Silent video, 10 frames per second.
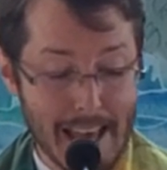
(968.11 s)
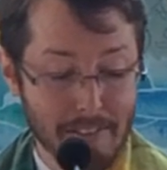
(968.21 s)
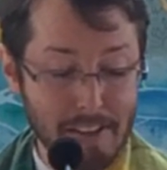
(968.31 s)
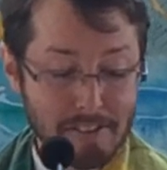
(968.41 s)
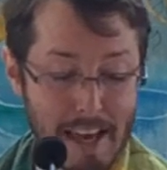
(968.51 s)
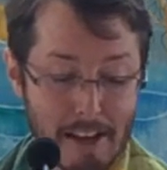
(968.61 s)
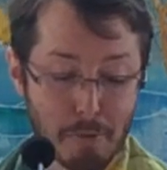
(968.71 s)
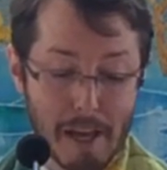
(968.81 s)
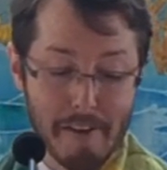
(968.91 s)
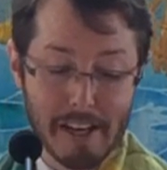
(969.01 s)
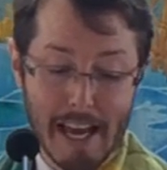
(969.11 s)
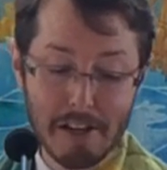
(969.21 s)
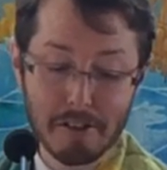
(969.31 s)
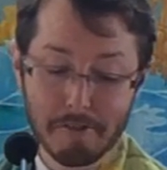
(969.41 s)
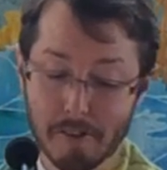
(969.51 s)
In this case, we have an
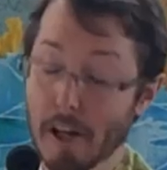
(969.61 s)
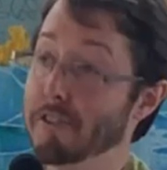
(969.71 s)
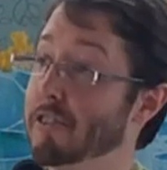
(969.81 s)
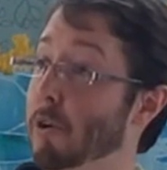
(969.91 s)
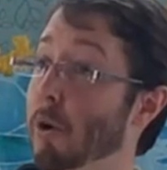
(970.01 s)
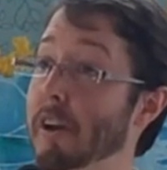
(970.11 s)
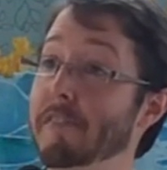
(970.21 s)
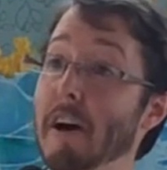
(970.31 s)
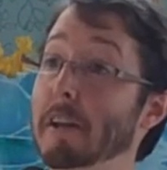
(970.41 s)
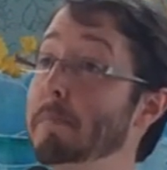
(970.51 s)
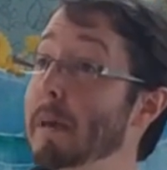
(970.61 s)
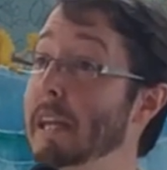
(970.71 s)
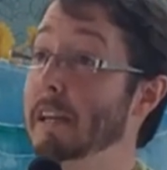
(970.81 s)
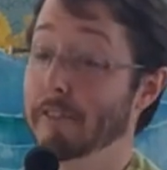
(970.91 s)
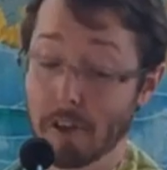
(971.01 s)
ancient flood story found in
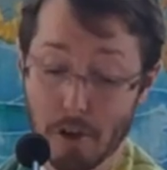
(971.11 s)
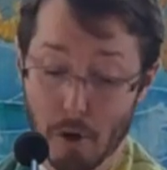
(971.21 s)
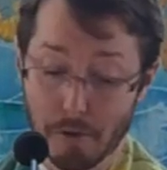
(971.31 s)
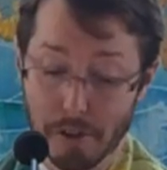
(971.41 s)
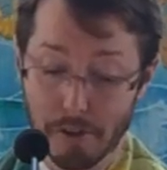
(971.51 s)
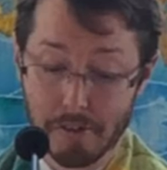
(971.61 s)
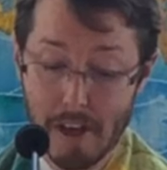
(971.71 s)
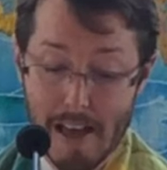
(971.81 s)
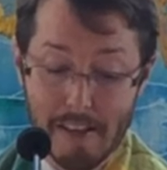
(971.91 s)
many different cultures